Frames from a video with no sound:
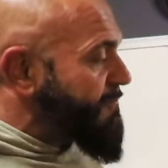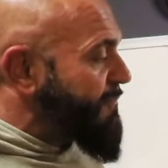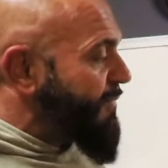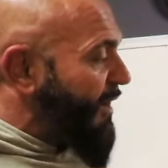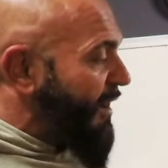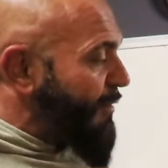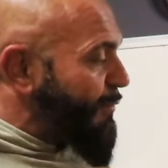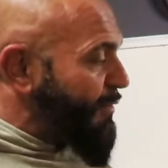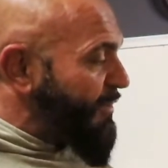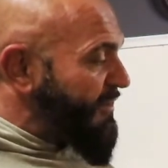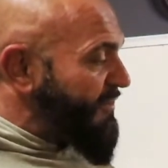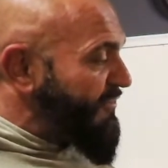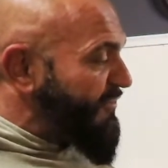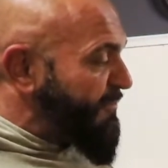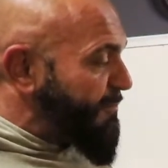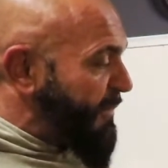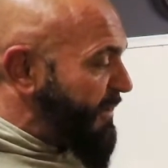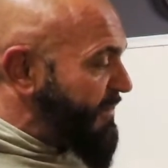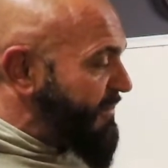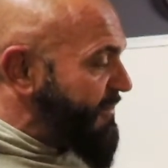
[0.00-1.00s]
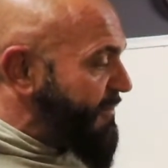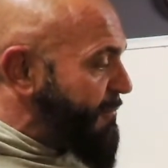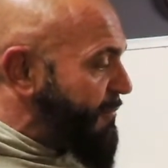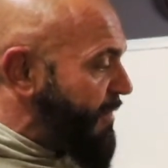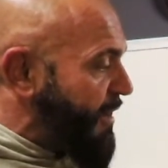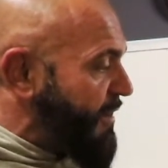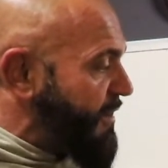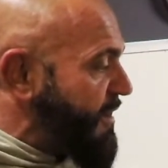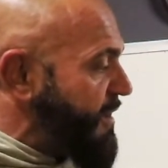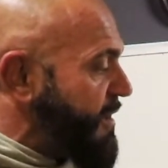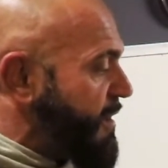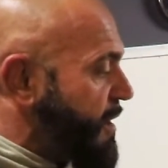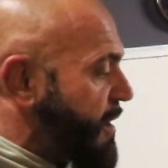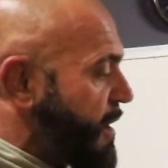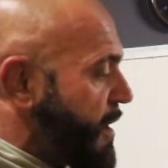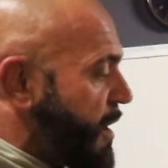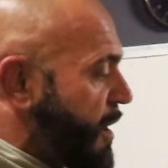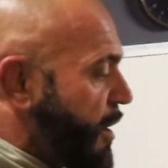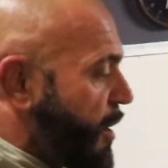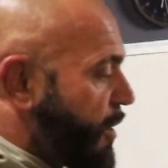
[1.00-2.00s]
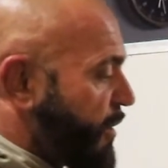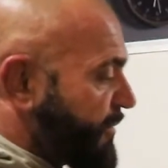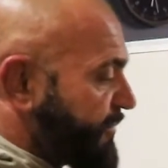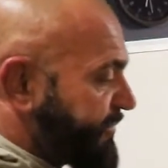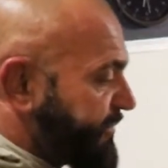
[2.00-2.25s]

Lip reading: I wouldn't spend the money on